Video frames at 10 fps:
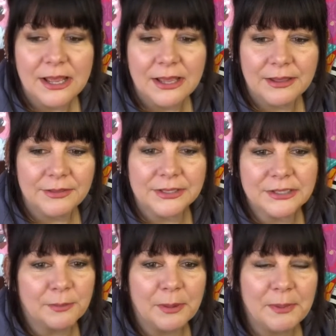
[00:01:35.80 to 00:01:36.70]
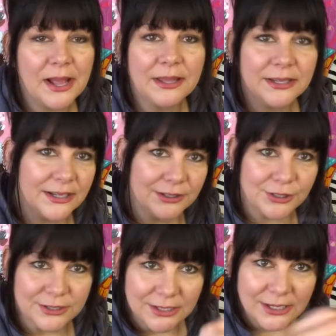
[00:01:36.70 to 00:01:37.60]
that's on my palette and
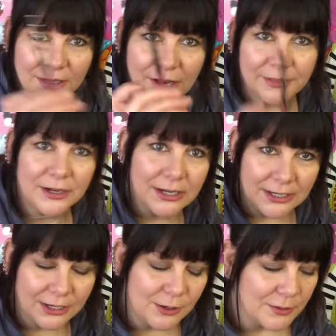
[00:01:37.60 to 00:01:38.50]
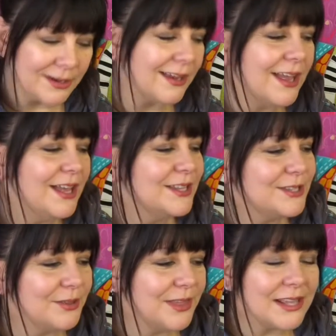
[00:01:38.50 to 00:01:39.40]
just get it on there and get going.
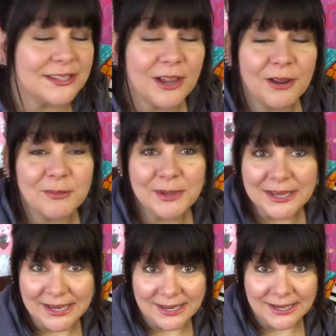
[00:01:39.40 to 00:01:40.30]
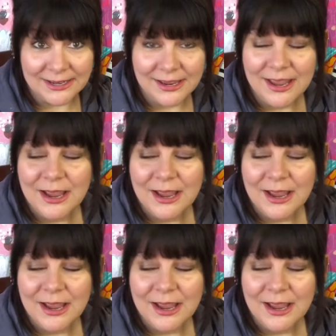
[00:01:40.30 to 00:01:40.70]
So that's how I begin.